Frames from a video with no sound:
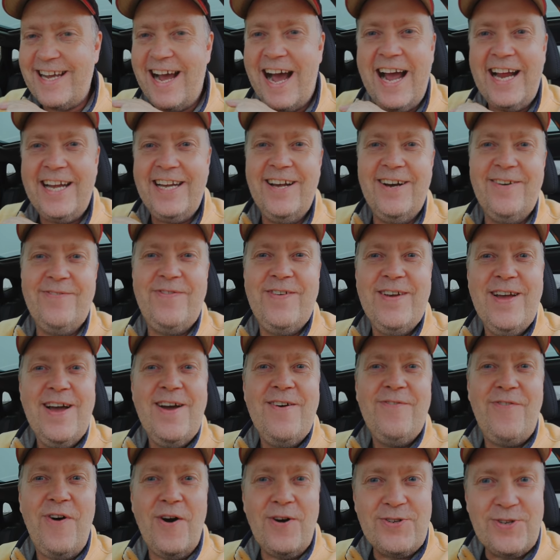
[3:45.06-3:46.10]
kind of
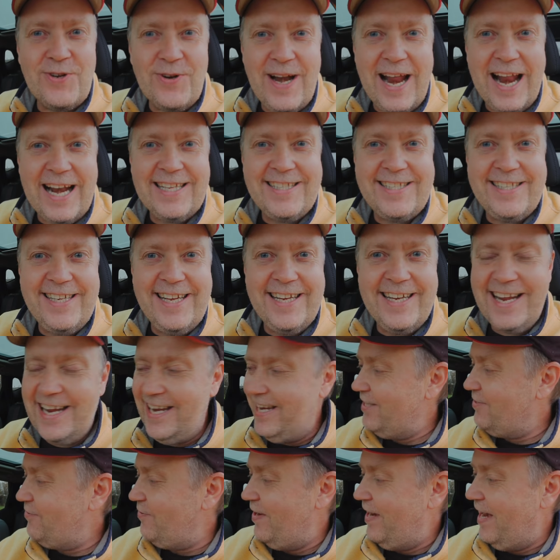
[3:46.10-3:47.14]
functionality in
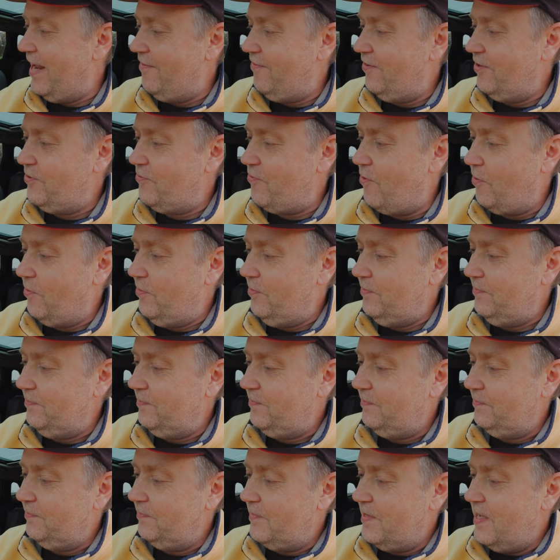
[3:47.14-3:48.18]
an entry level drone.
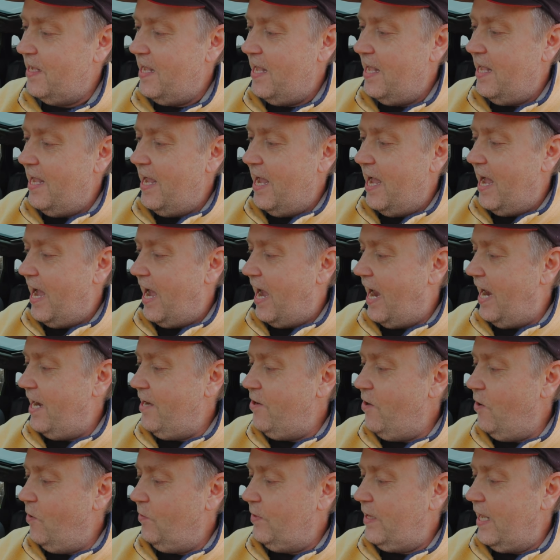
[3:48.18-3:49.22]
I
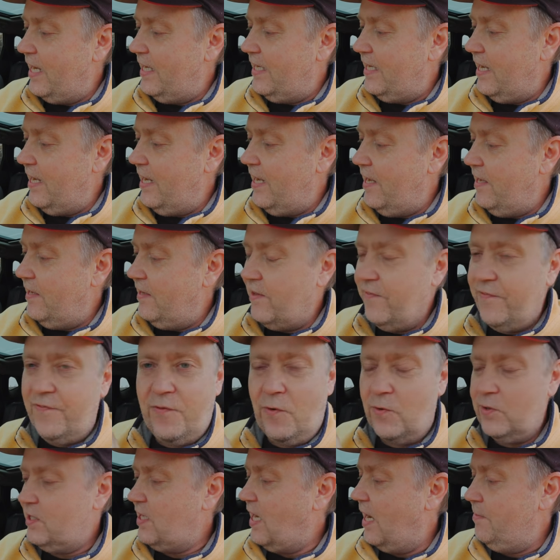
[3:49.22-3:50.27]
know that uh, the
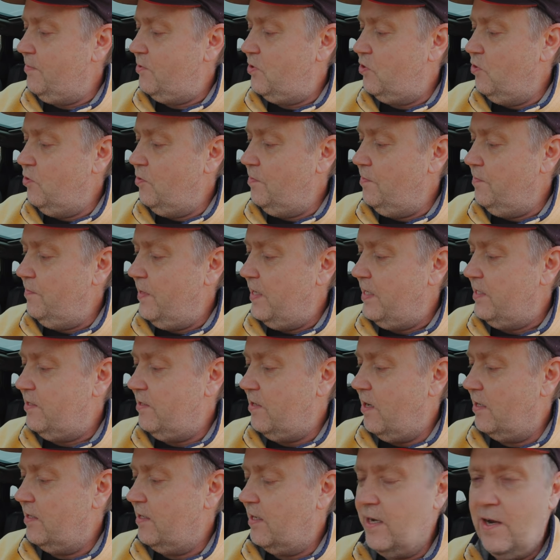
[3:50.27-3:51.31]
four times zoom is
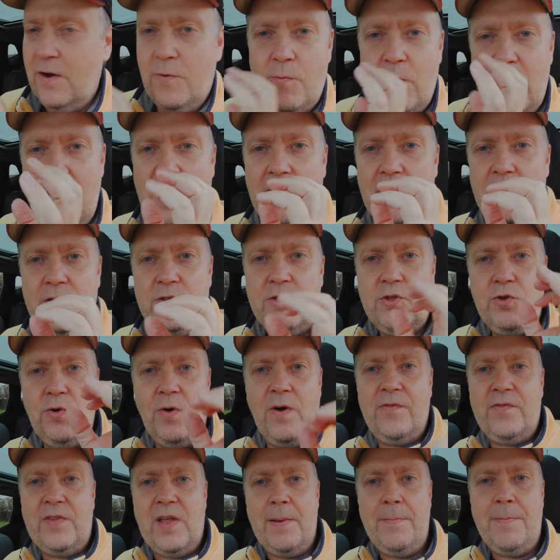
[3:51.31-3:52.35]
not uh, real. Two
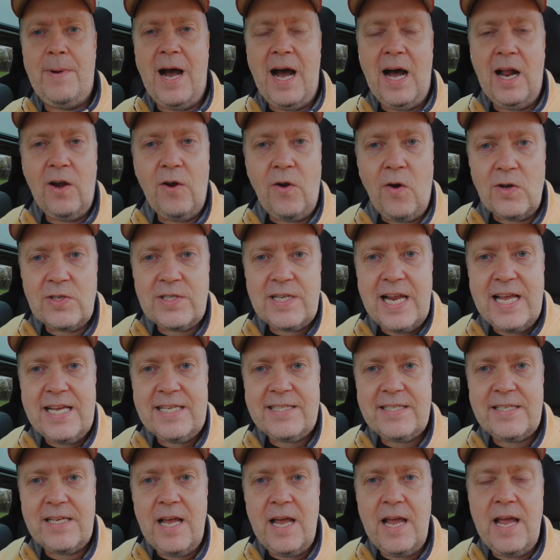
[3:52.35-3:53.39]
of them are
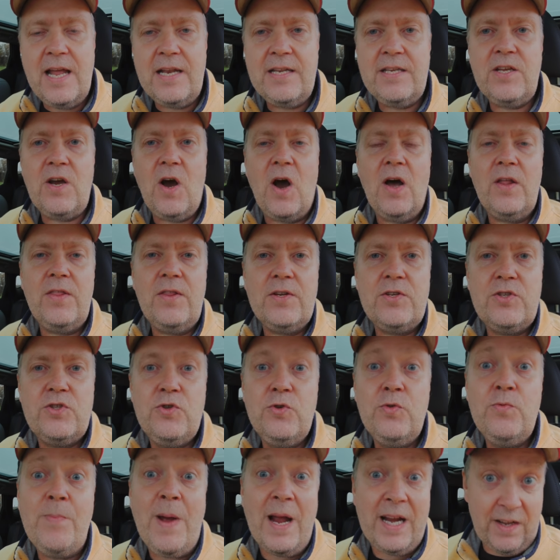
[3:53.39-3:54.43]
lossless and the other
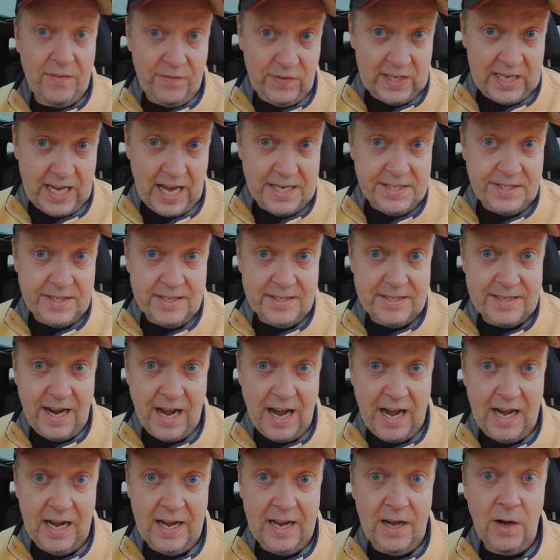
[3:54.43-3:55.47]
two magnifications
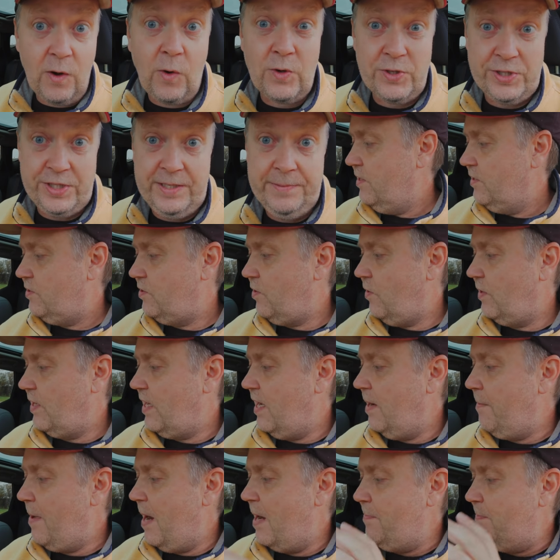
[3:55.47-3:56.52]
are lossy. So
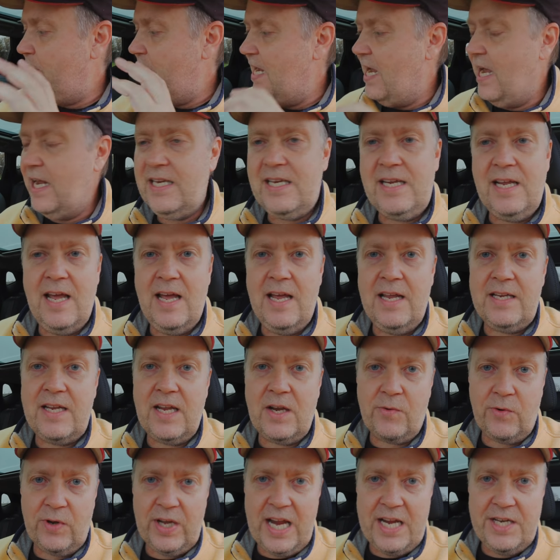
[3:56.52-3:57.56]
there might be a, uh,
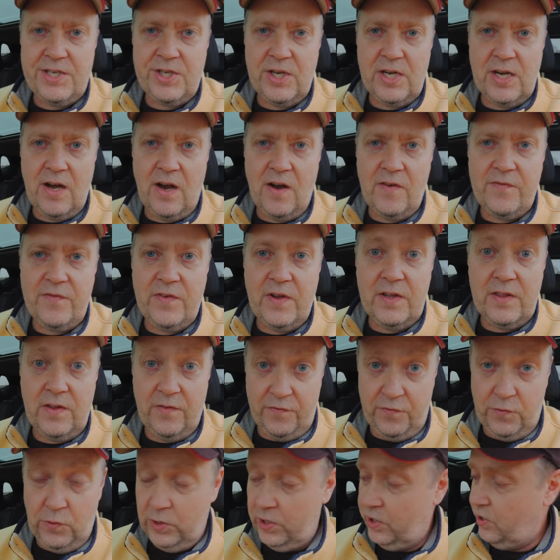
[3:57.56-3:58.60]
degradation of uh, the
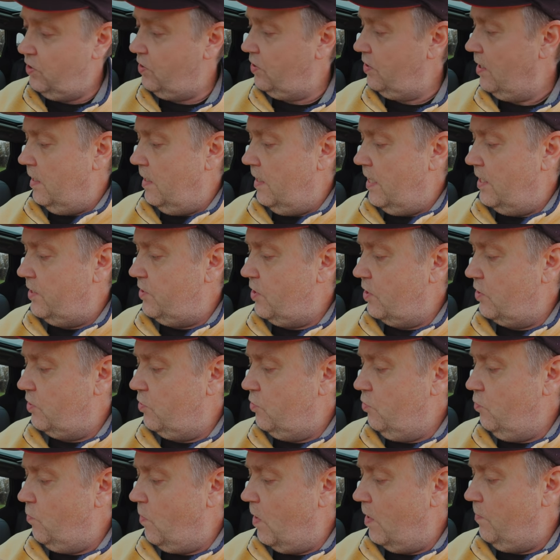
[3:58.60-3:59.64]
footage. Let's just
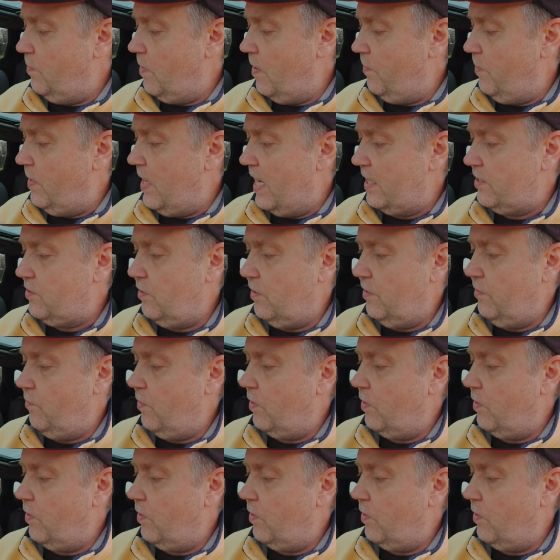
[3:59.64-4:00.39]
do one where we actually